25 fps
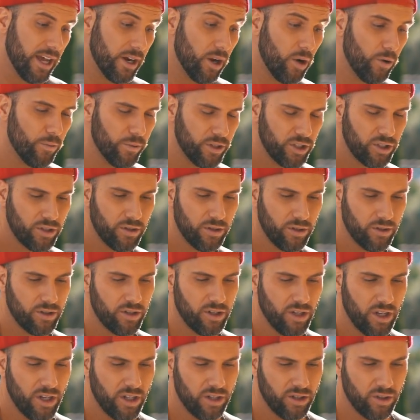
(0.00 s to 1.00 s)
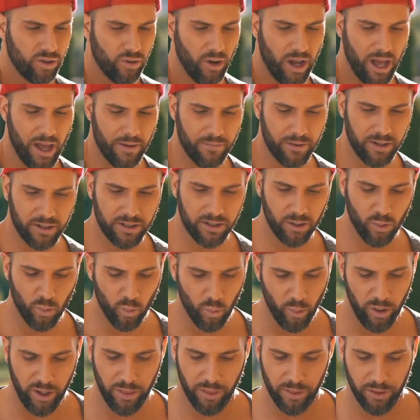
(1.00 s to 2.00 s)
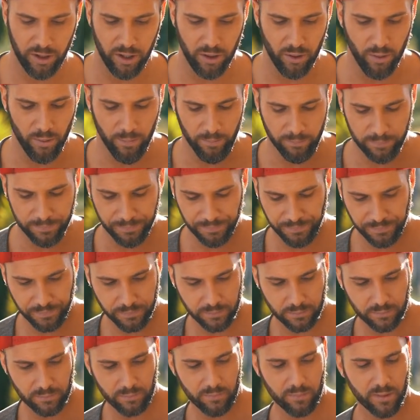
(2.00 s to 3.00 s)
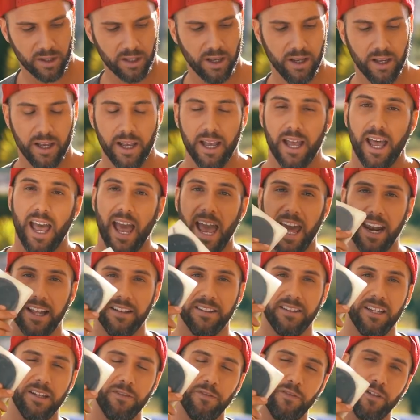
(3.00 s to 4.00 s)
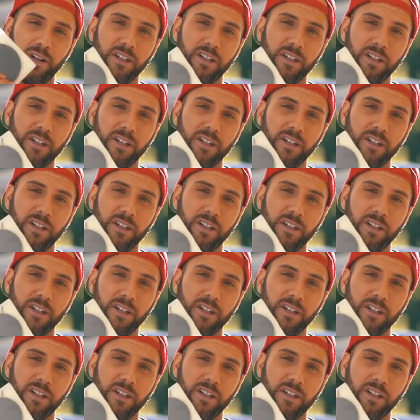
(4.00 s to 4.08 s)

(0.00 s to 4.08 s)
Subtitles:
and always good to have it with you. An ND